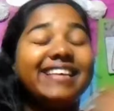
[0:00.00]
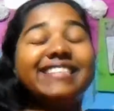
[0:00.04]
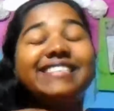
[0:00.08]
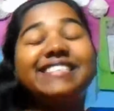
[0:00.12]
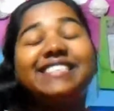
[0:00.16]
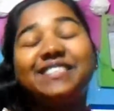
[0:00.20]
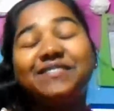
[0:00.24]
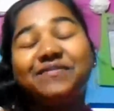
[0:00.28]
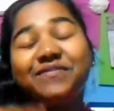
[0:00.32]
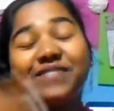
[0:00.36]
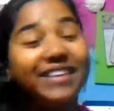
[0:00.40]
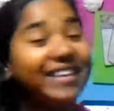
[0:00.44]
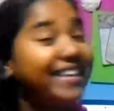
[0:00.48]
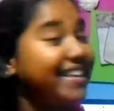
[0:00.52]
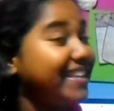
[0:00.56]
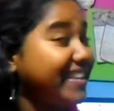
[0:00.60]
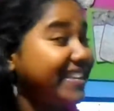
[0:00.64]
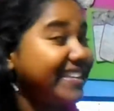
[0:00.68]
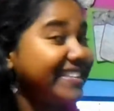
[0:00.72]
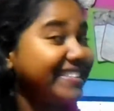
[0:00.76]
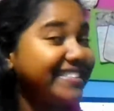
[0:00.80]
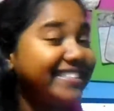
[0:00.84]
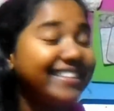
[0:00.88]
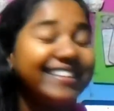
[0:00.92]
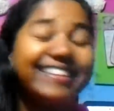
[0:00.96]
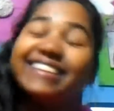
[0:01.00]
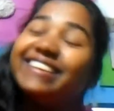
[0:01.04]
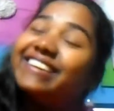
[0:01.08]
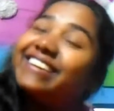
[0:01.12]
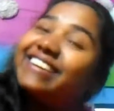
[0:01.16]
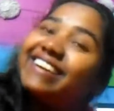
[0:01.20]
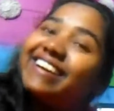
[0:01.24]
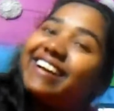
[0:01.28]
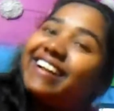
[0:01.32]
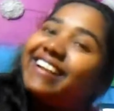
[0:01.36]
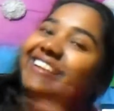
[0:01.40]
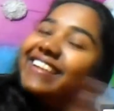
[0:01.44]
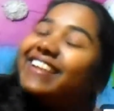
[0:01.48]
It's beginning to
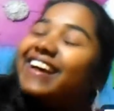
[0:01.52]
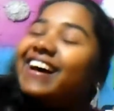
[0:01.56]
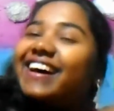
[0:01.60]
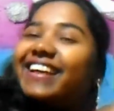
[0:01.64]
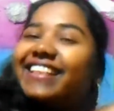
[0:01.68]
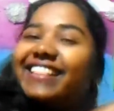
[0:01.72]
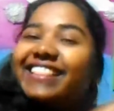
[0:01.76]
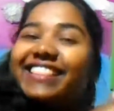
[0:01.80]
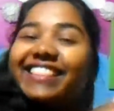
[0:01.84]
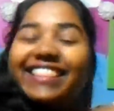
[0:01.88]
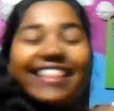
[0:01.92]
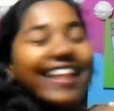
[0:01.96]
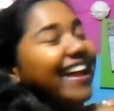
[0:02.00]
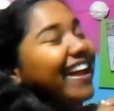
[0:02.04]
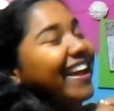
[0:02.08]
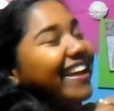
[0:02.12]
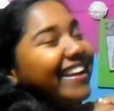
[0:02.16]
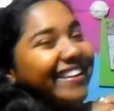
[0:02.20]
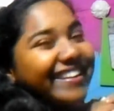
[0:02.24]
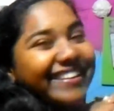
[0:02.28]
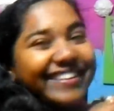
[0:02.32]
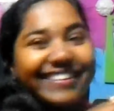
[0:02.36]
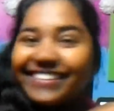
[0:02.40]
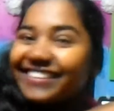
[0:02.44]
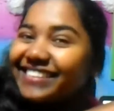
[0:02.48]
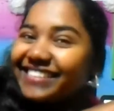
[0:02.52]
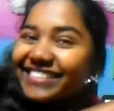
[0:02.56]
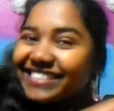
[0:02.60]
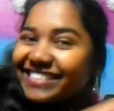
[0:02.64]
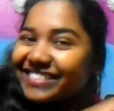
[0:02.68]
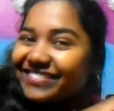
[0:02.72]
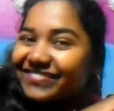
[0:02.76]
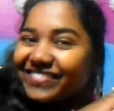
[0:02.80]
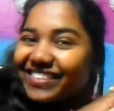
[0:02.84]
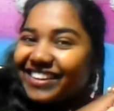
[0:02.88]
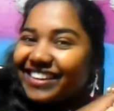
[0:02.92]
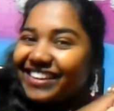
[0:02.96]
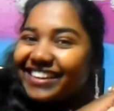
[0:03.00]
look a lot like
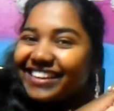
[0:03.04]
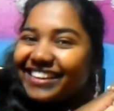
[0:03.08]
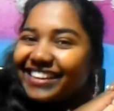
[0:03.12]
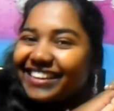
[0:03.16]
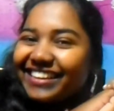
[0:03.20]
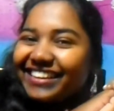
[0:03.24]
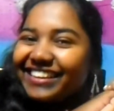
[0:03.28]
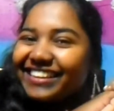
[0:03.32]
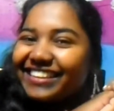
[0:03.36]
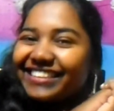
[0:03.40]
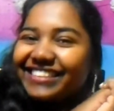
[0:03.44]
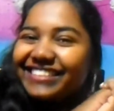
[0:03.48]
Christmas.